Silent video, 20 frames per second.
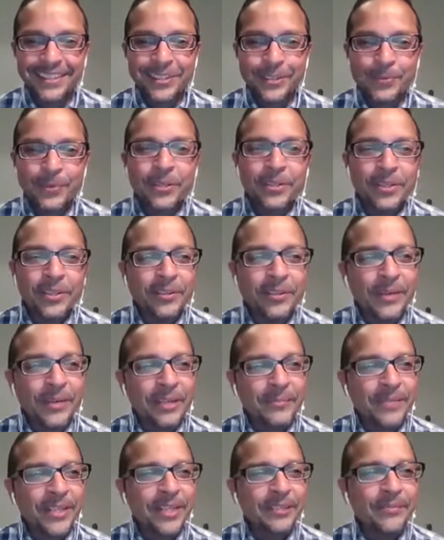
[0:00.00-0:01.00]
Well,
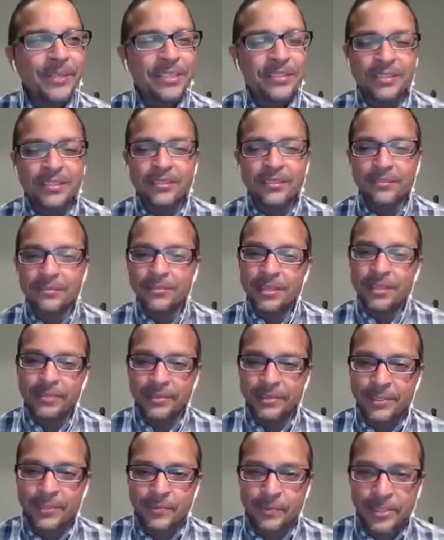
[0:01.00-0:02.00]
my secret
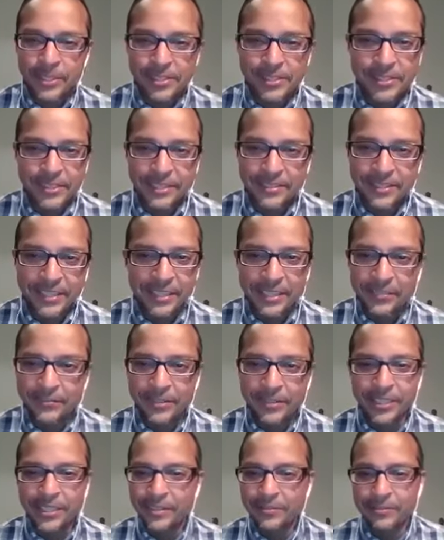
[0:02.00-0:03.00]
weapon is spreadsheets. I
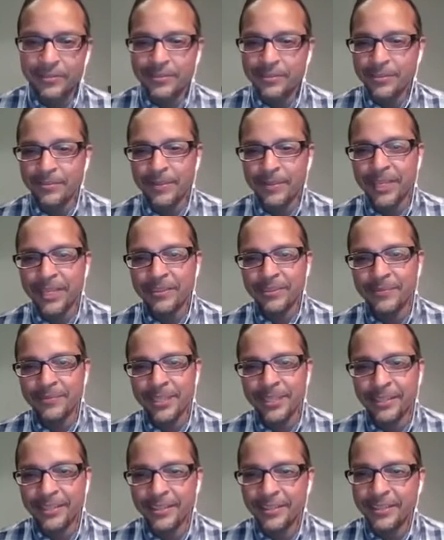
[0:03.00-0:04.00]
never do the math in
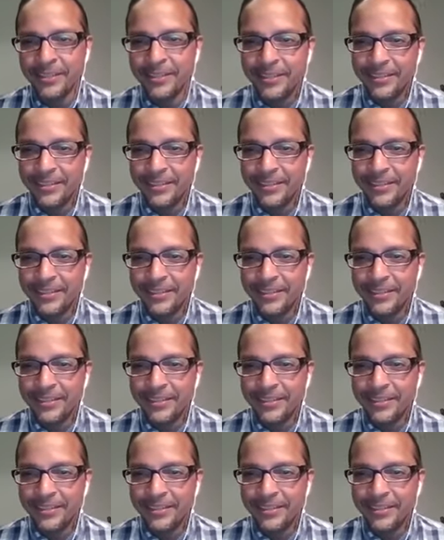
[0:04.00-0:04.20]
my head.